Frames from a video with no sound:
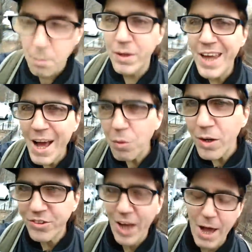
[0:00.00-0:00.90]
but now
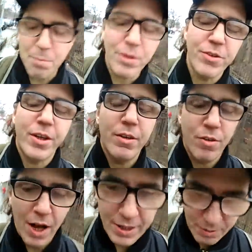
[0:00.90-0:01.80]
what's happened,
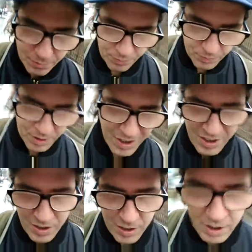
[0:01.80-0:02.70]
right?
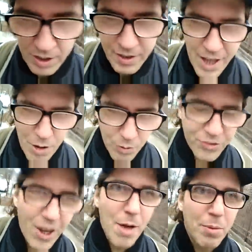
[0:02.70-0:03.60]
Now
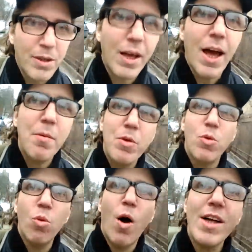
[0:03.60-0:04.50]
what's happened? I mean,
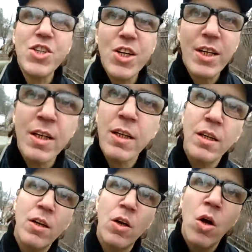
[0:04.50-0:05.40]
we're watching,
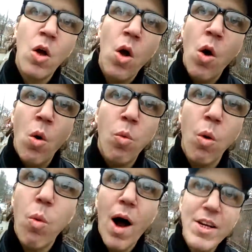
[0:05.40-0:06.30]

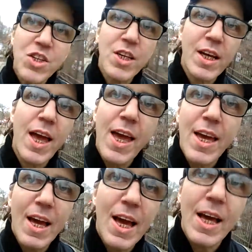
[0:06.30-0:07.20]
we're watching
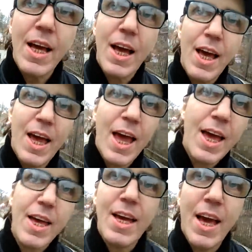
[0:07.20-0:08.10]
a,
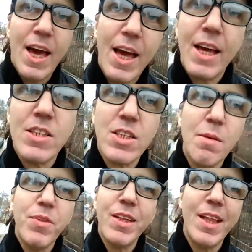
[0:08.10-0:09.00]
a, a
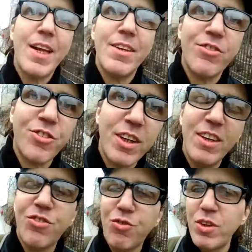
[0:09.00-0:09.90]
something that is,
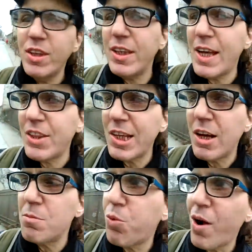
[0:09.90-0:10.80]
is really, I
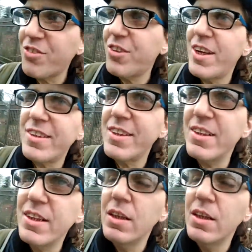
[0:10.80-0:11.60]
think, unprecedented